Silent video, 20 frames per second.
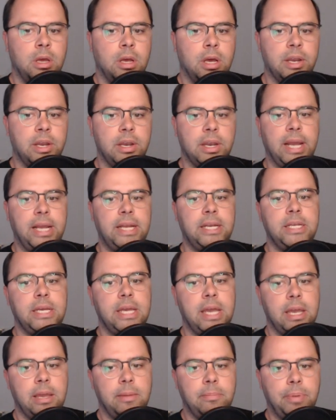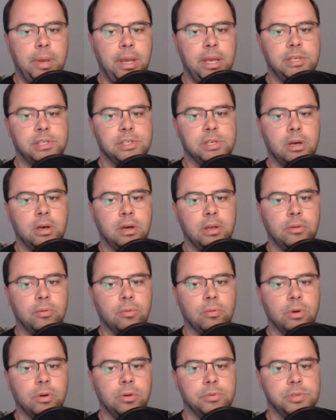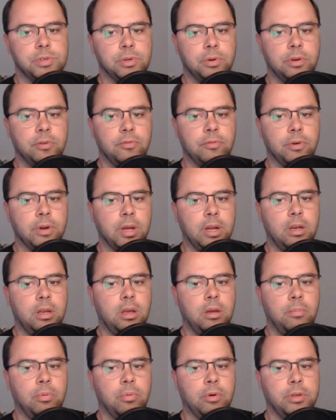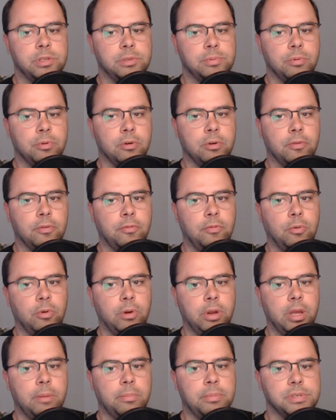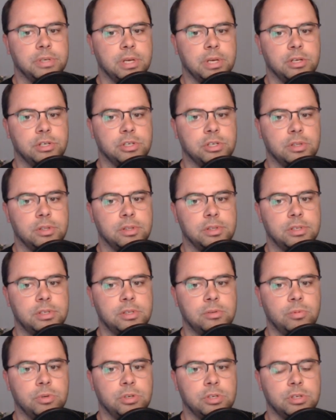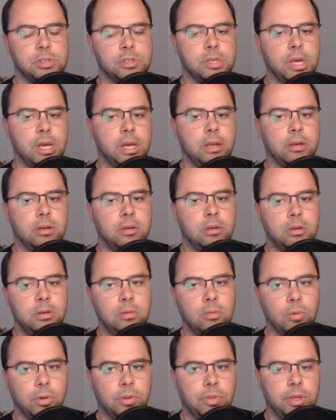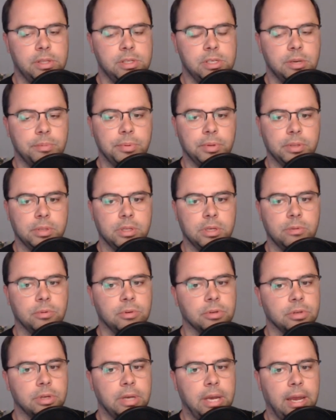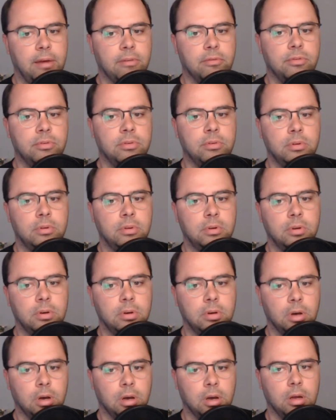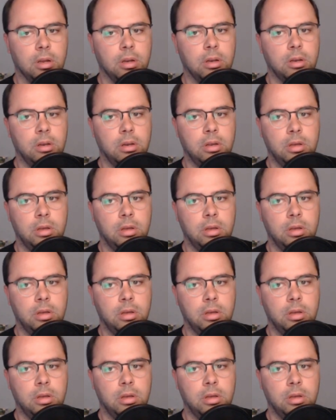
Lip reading: A 98 pace on the road, so good for 98 points per 48 possessions, which is not what they typically will have on